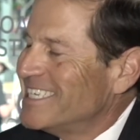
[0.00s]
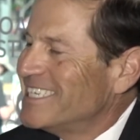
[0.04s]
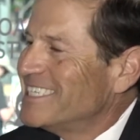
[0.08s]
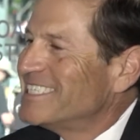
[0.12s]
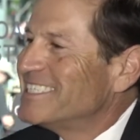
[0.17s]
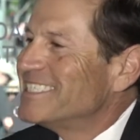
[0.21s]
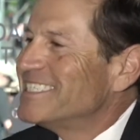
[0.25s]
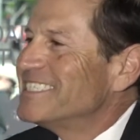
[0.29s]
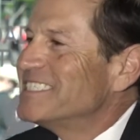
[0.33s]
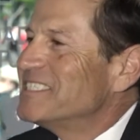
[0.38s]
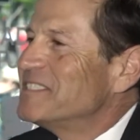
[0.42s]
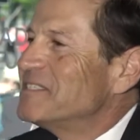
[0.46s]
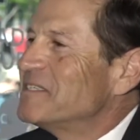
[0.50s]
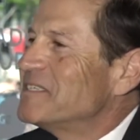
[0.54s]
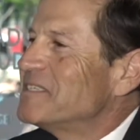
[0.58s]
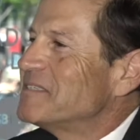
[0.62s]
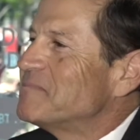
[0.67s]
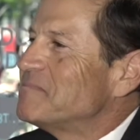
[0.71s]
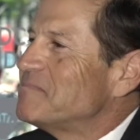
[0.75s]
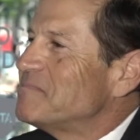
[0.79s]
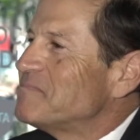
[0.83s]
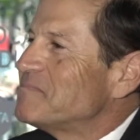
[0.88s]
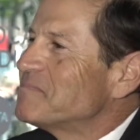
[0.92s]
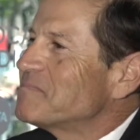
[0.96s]
So let's
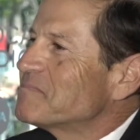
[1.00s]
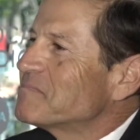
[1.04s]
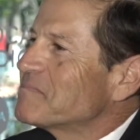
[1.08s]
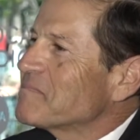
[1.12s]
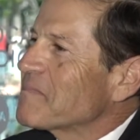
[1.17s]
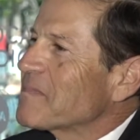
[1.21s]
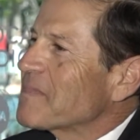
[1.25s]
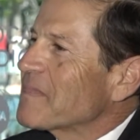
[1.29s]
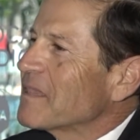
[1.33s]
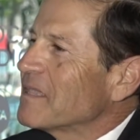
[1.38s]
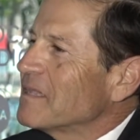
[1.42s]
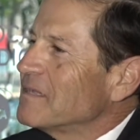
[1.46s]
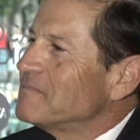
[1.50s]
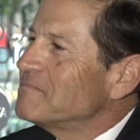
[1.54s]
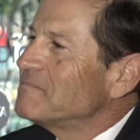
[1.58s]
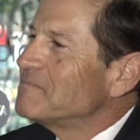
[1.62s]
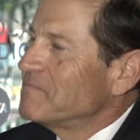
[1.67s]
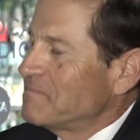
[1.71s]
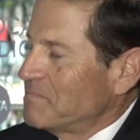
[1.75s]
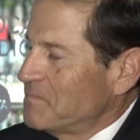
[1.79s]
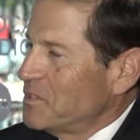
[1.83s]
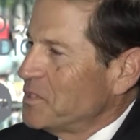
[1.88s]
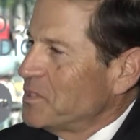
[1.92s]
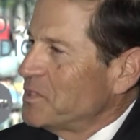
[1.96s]
talk about Star
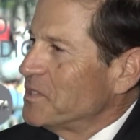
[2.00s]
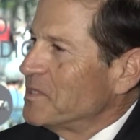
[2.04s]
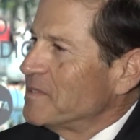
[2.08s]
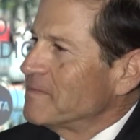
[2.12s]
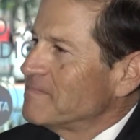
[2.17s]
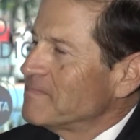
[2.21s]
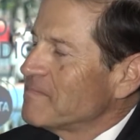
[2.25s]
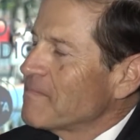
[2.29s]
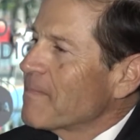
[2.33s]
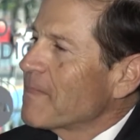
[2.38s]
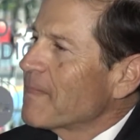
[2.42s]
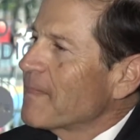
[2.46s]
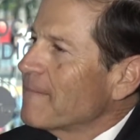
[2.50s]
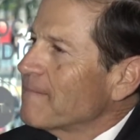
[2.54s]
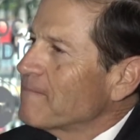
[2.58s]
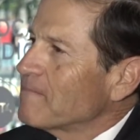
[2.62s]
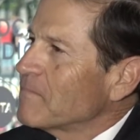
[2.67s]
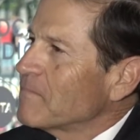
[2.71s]
Alliance. Sure. Tell me about your new